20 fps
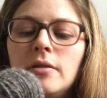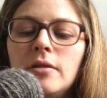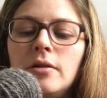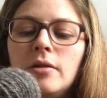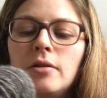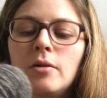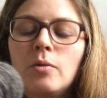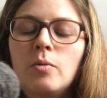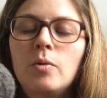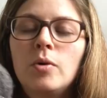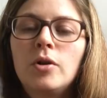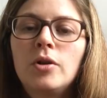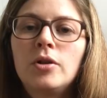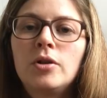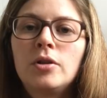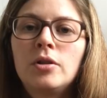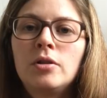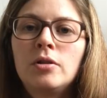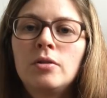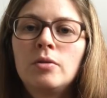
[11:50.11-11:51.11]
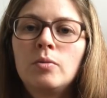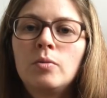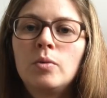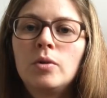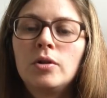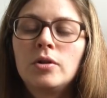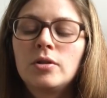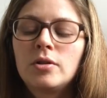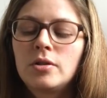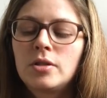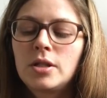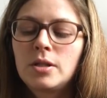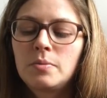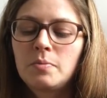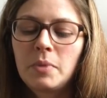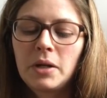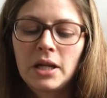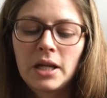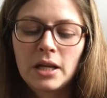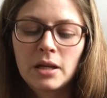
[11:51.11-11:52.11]
a woolen
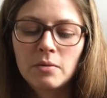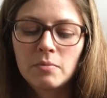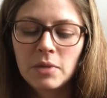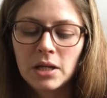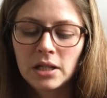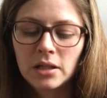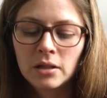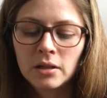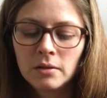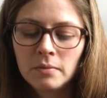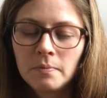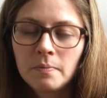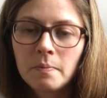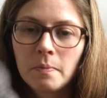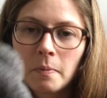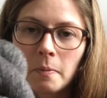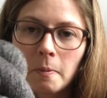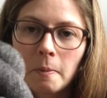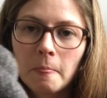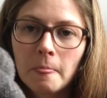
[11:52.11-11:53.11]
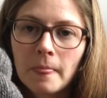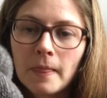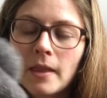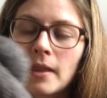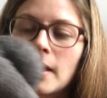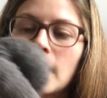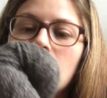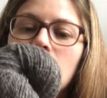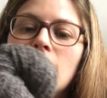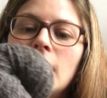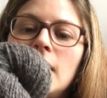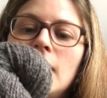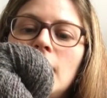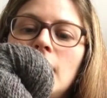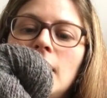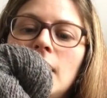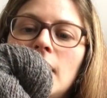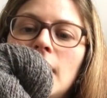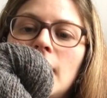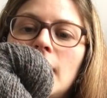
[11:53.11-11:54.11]
spinning mill,
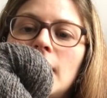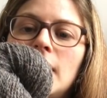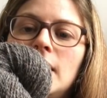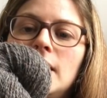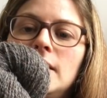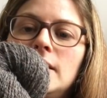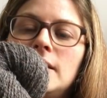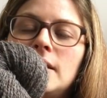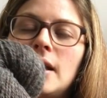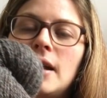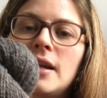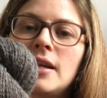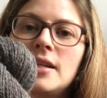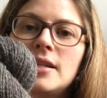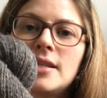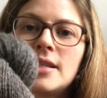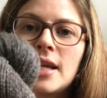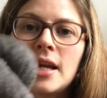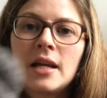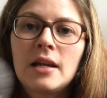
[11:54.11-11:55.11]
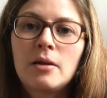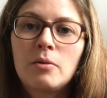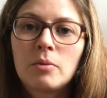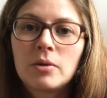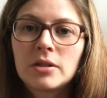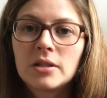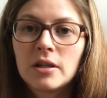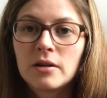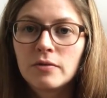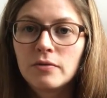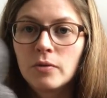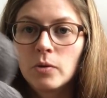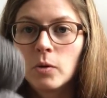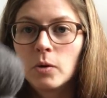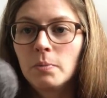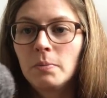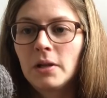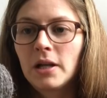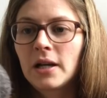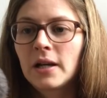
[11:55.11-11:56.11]
and I said I wanted a
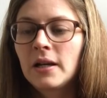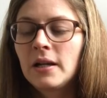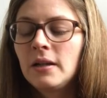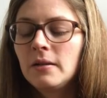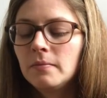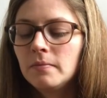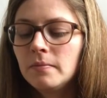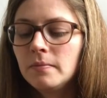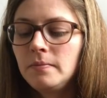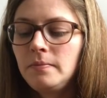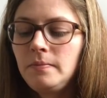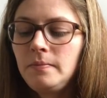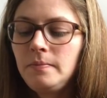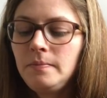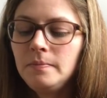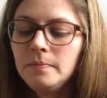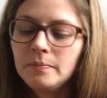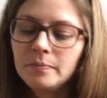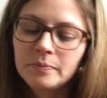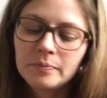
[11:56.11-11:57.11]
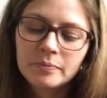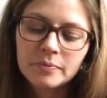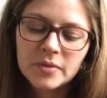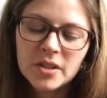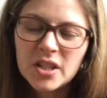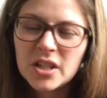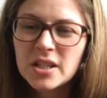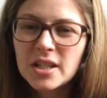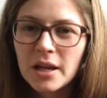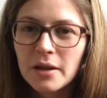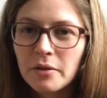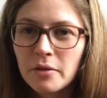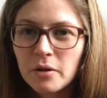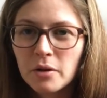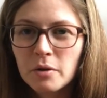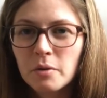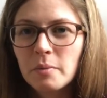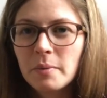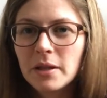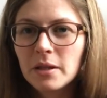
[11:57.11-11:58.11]
4-ply. Just I thought
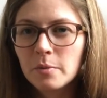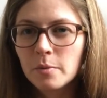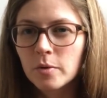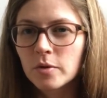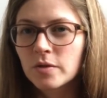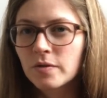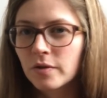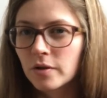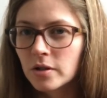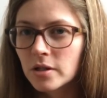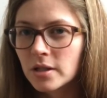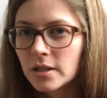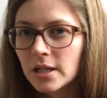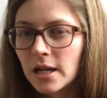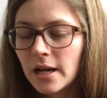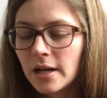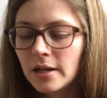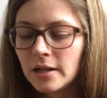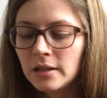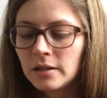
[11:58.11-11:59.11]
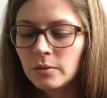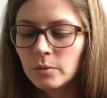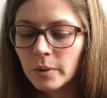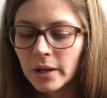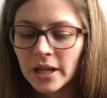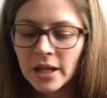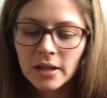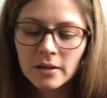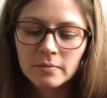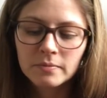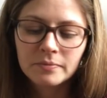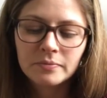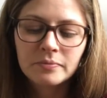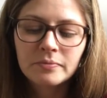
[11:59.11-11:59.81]
it would be the most versatile weight,